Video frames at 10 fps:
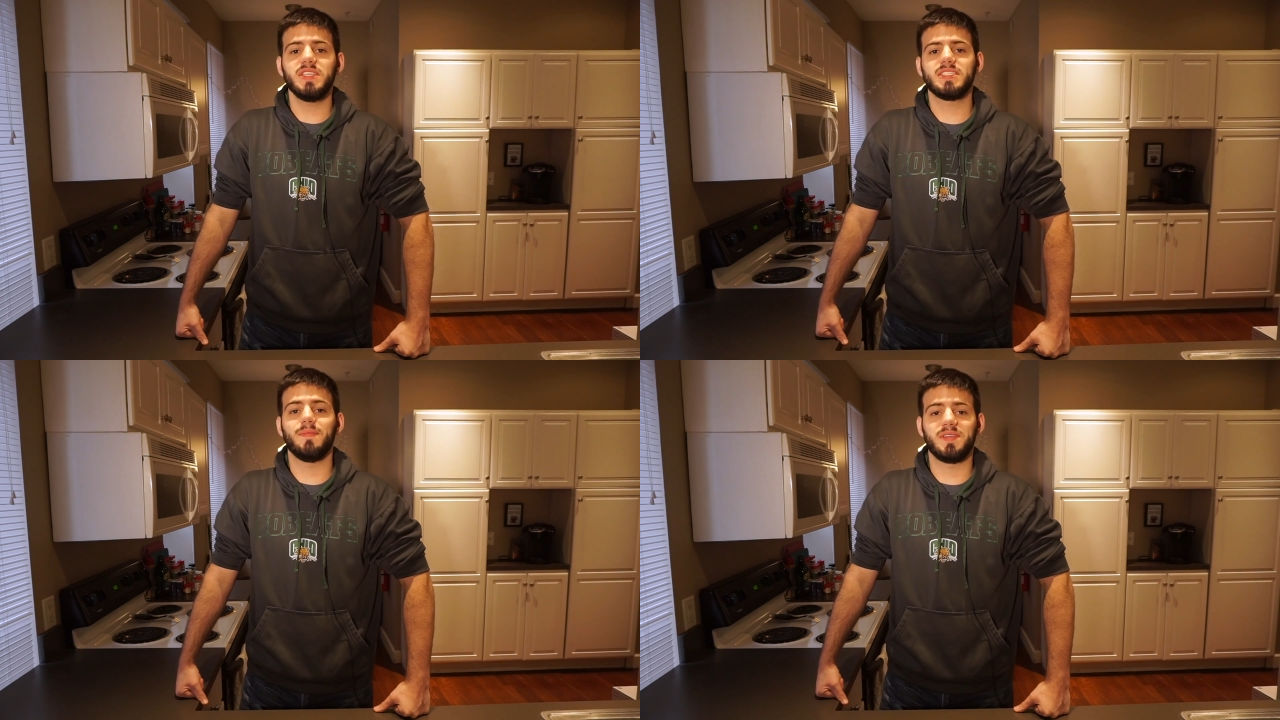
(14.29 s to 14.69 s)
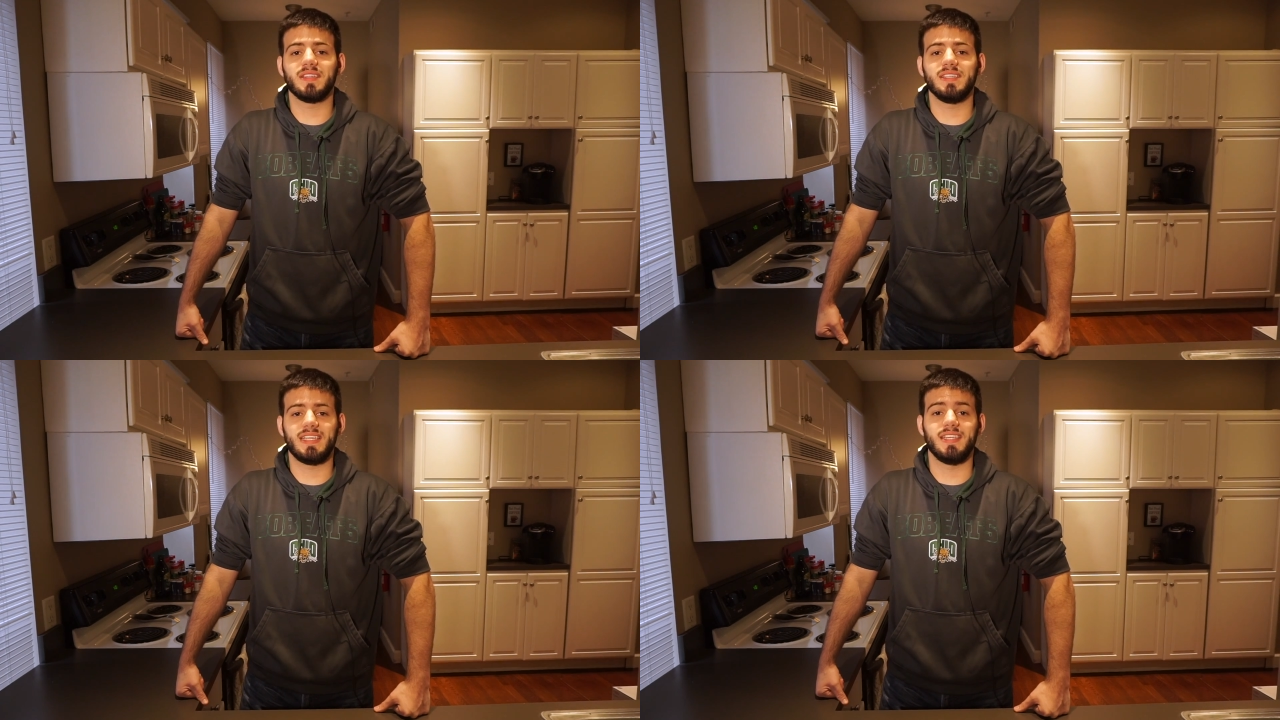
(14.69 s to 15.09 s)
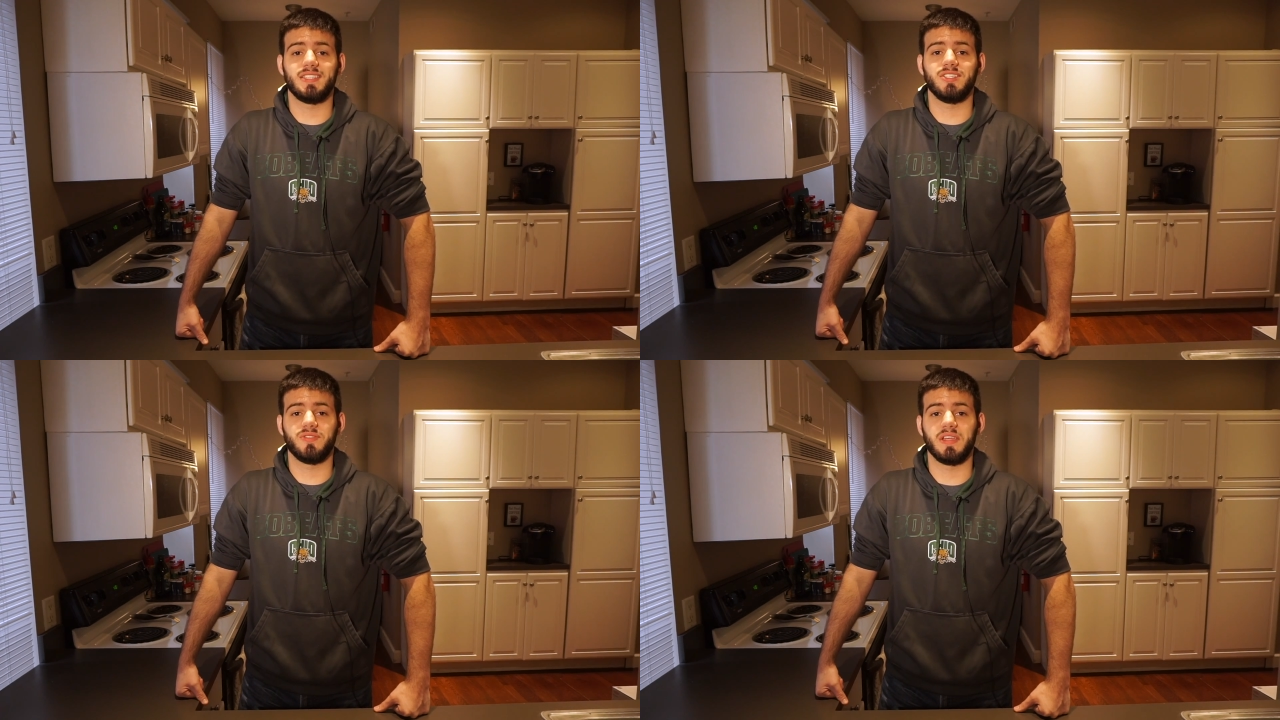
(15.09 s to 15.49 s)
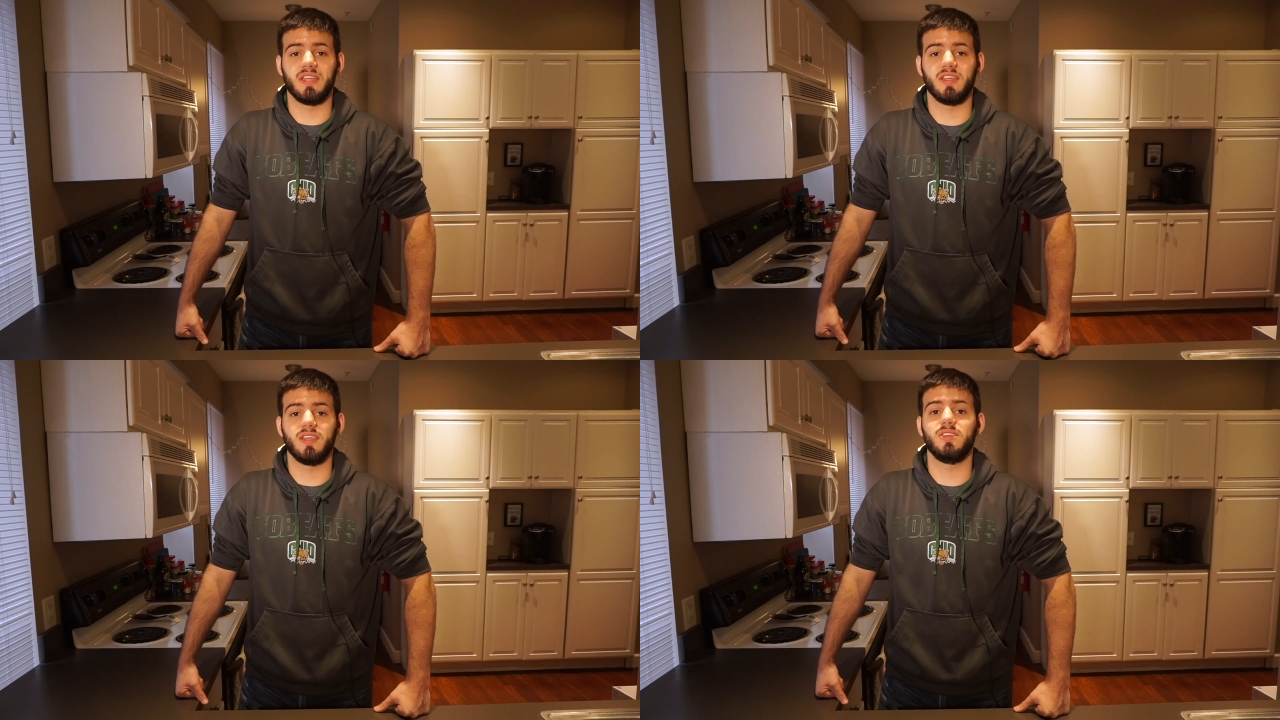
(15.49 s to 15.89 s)
temptingly tasty treat,
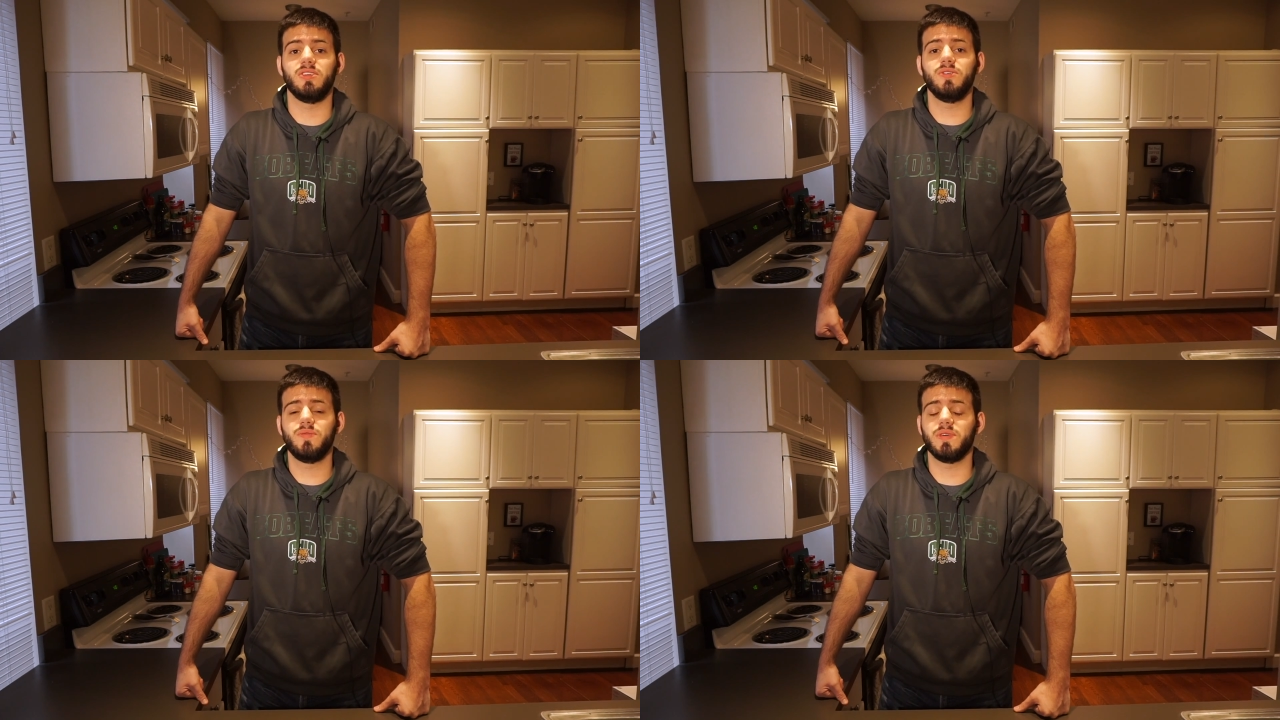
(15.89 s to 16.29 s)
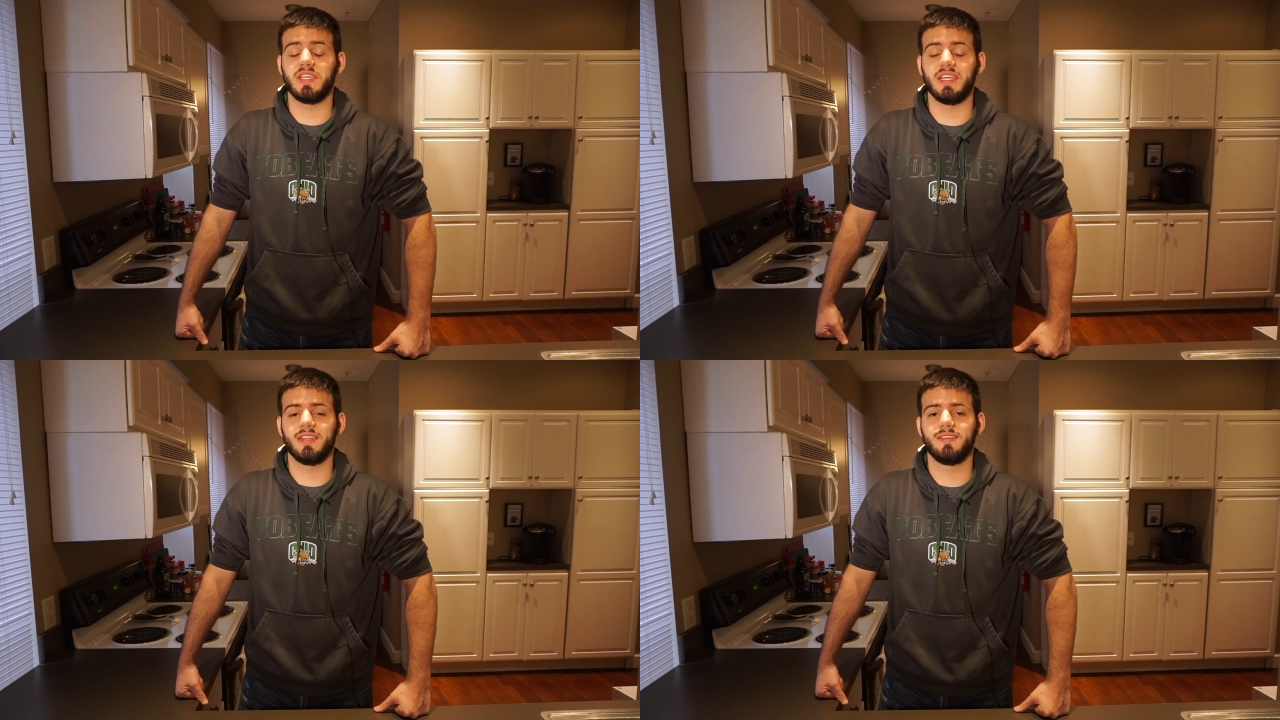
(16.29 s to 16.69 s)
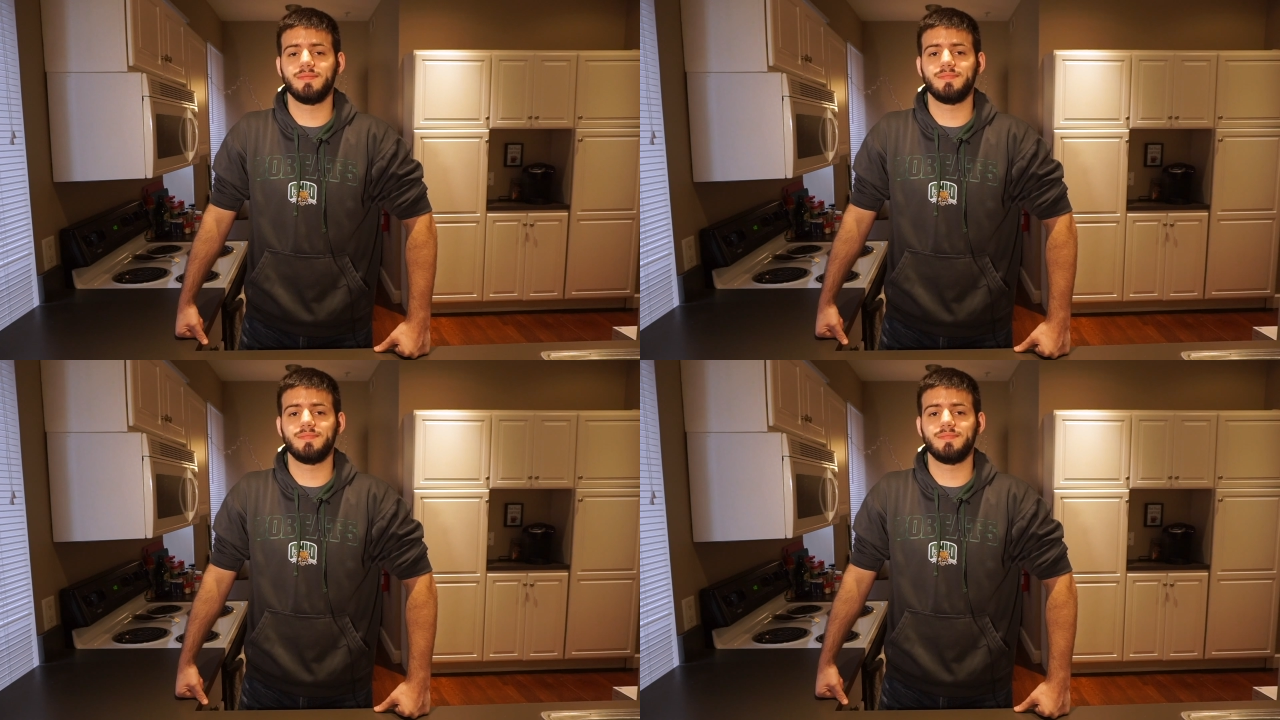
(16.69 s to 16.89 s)
you will need